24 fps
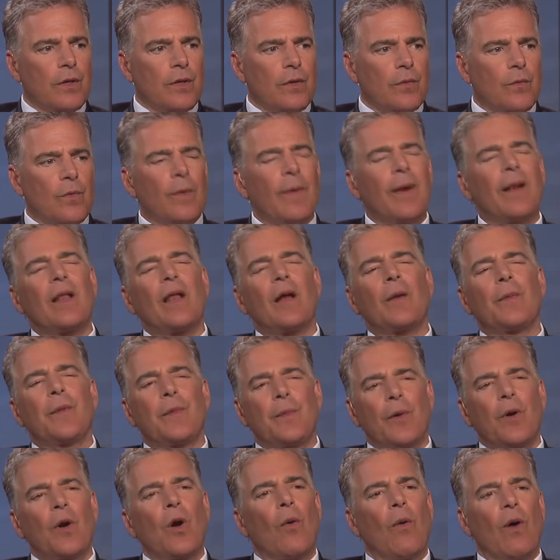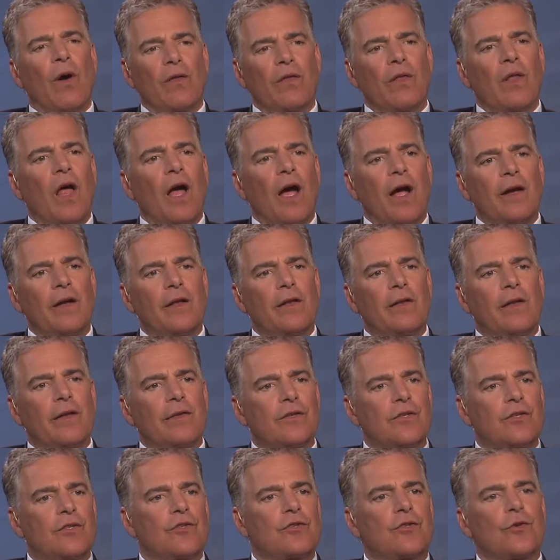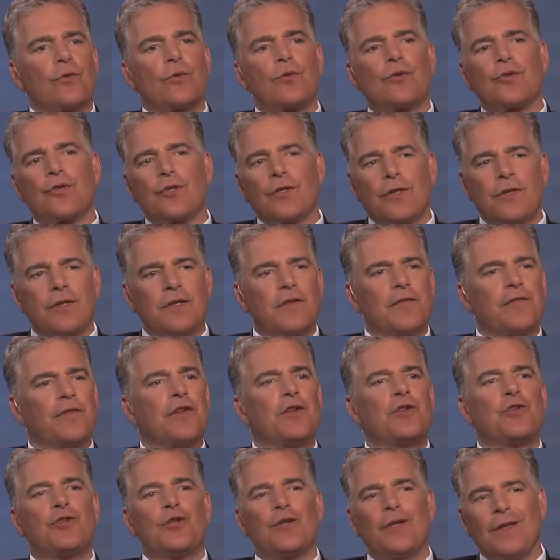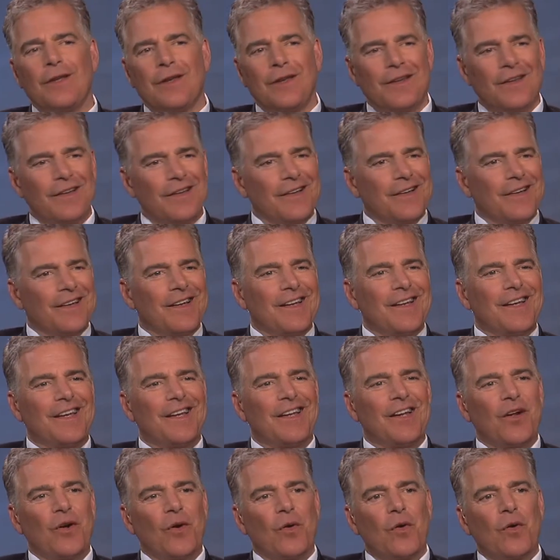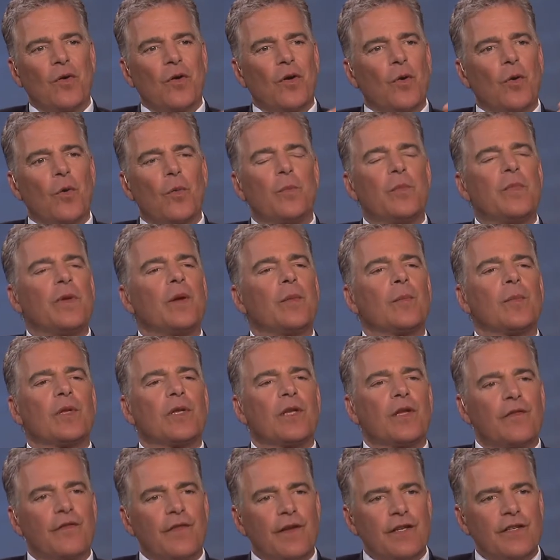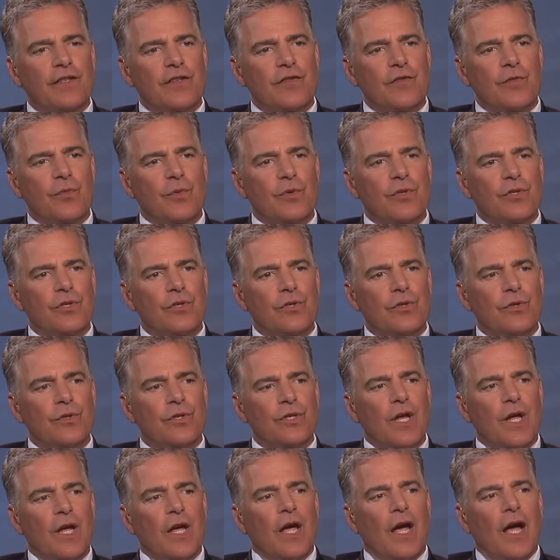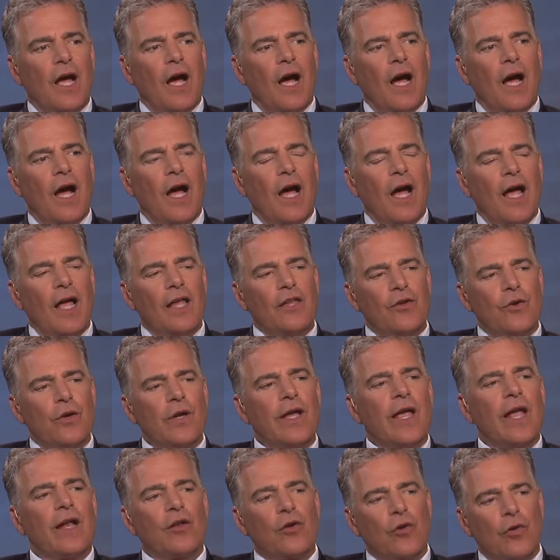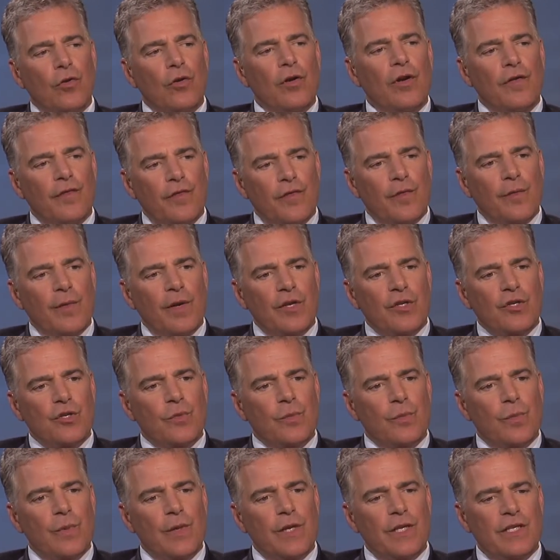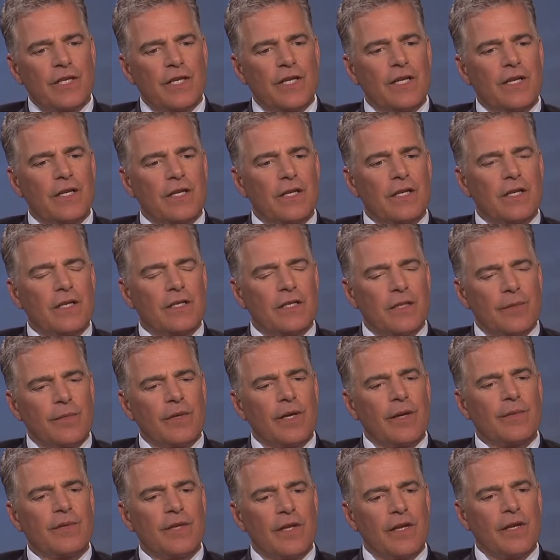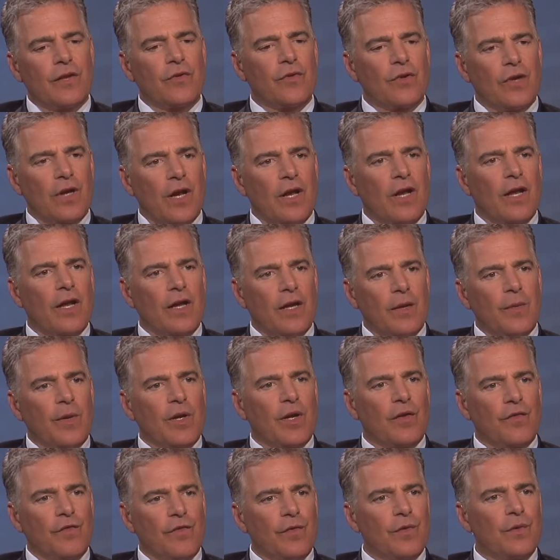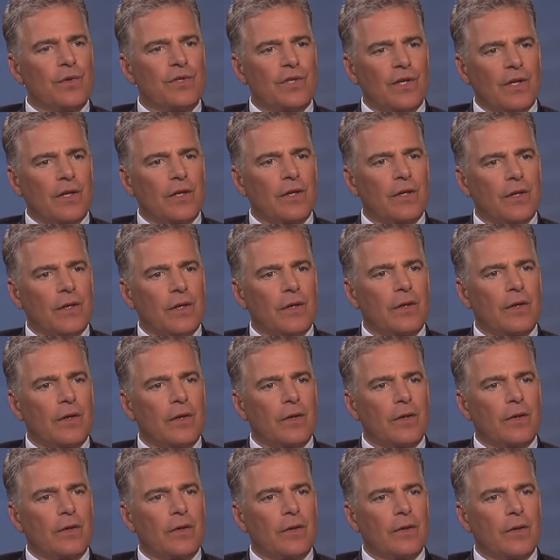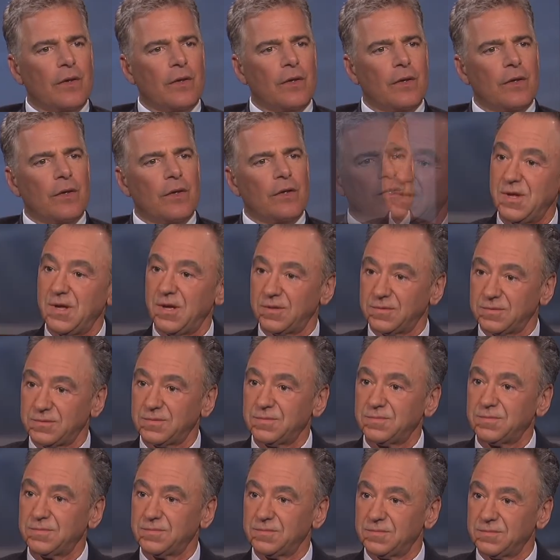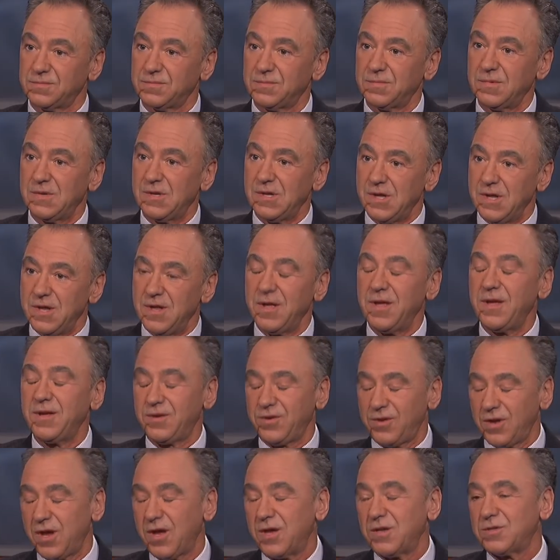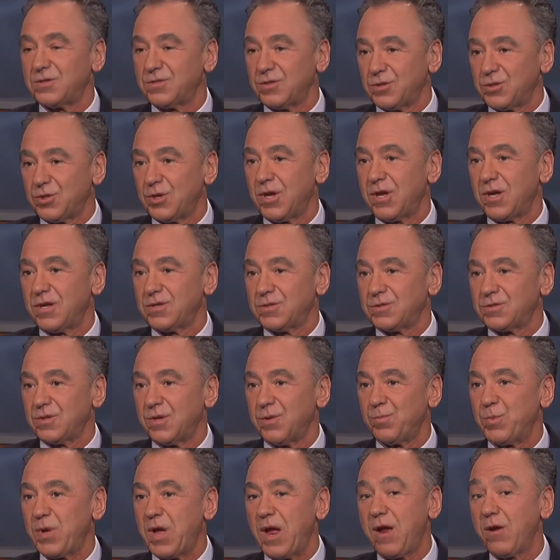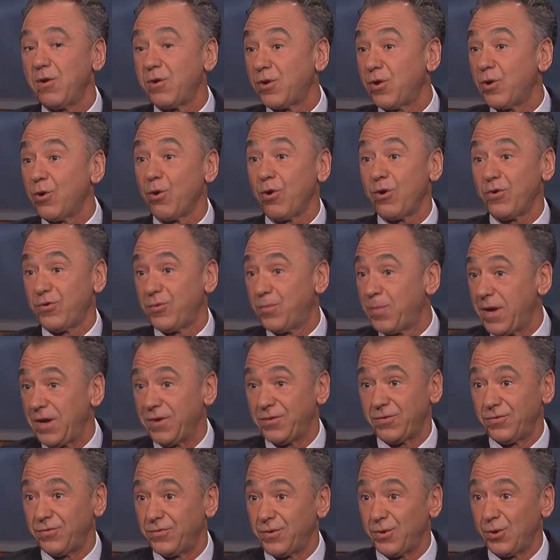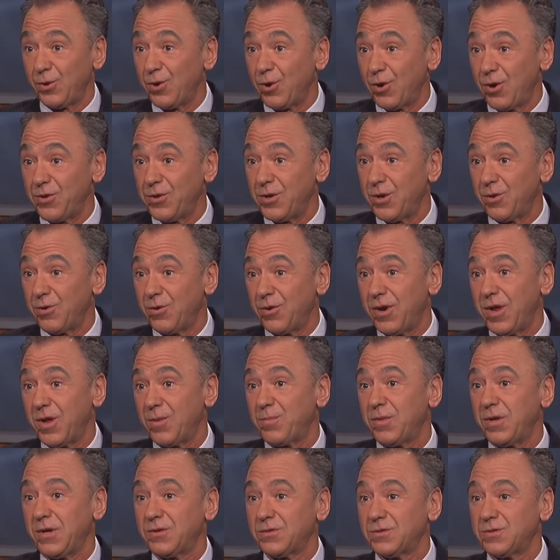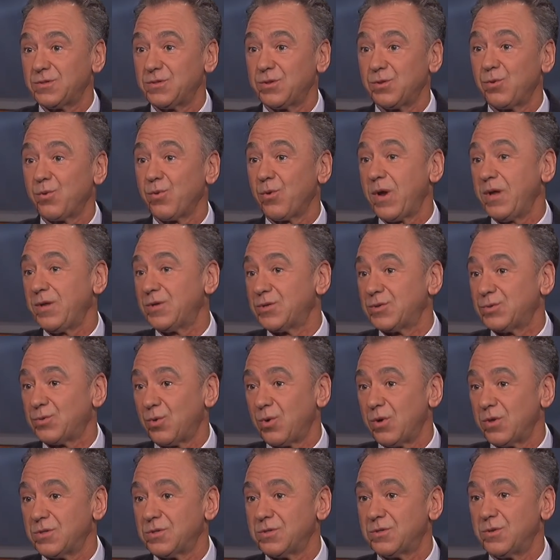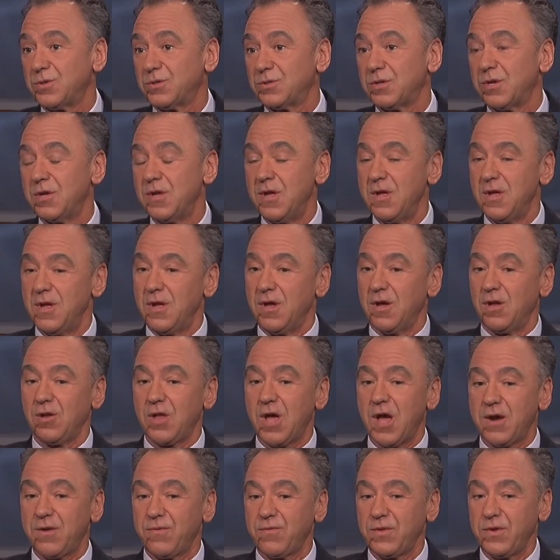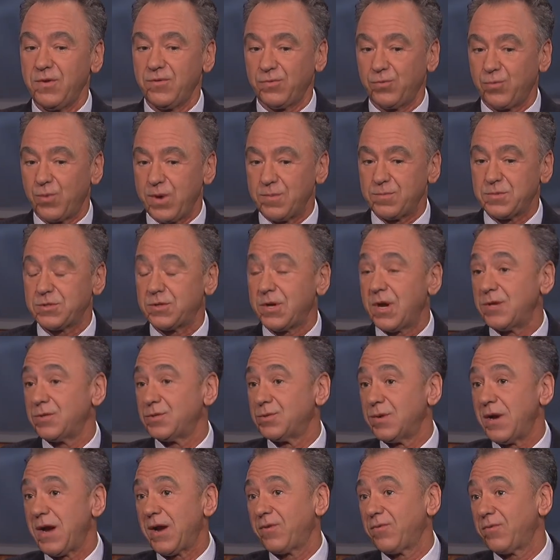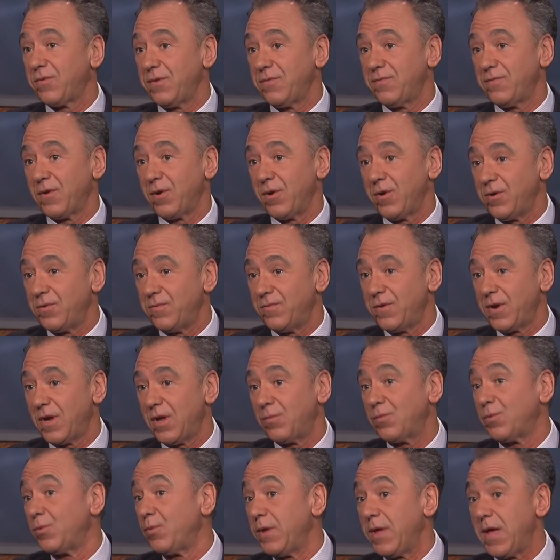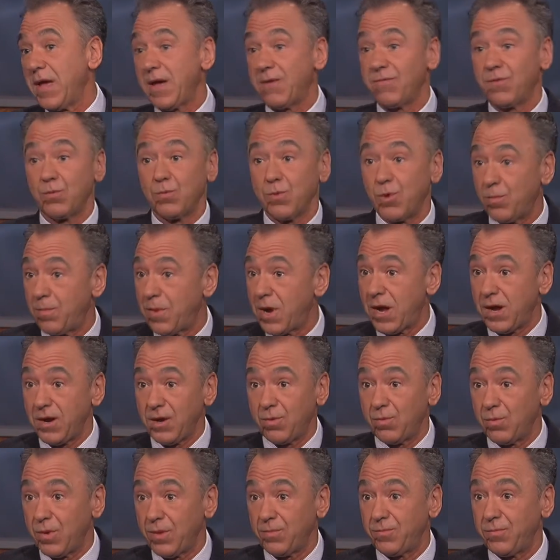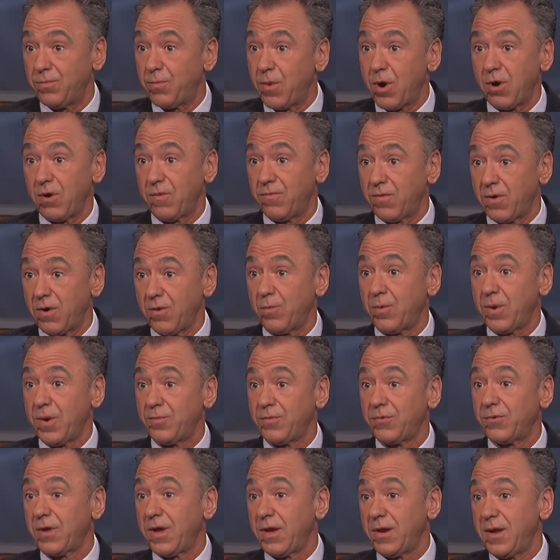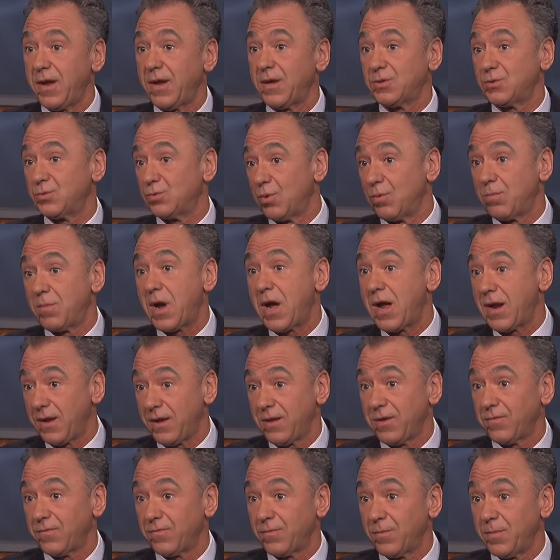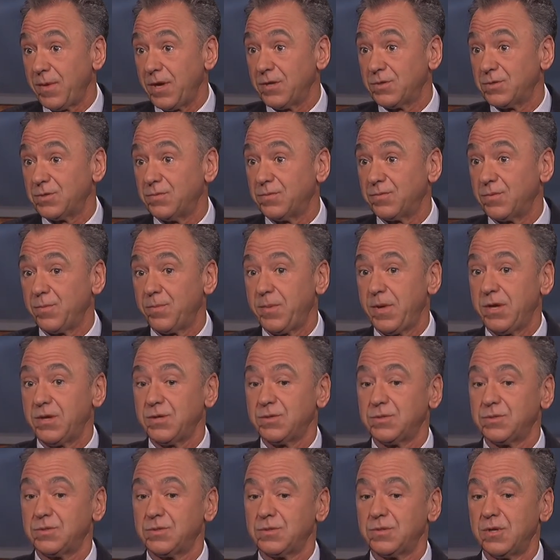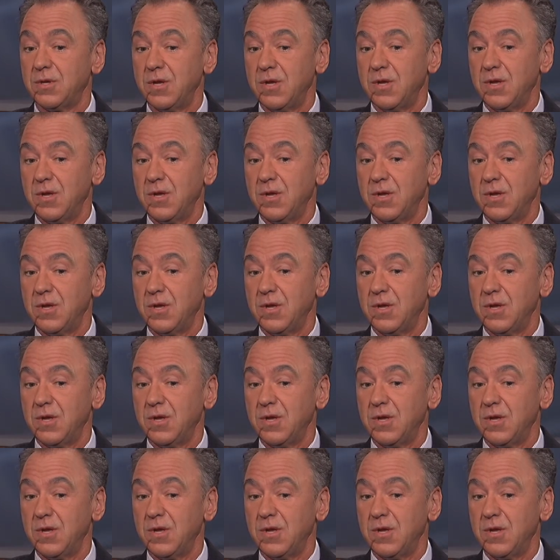where a lot of people go online and they just search Da Vinci, you know, or minimally invasive procedures you can get good information, but isn't it sometimes on the internet it can be confusing? Yes. Does yeah. that concern you sometimes? It does, it does. I encourage patients to go on the internet because it's a great source. And there's a lot of these websites are actually very developed. We have a robotic web, part of our website right. has robotic information for patients.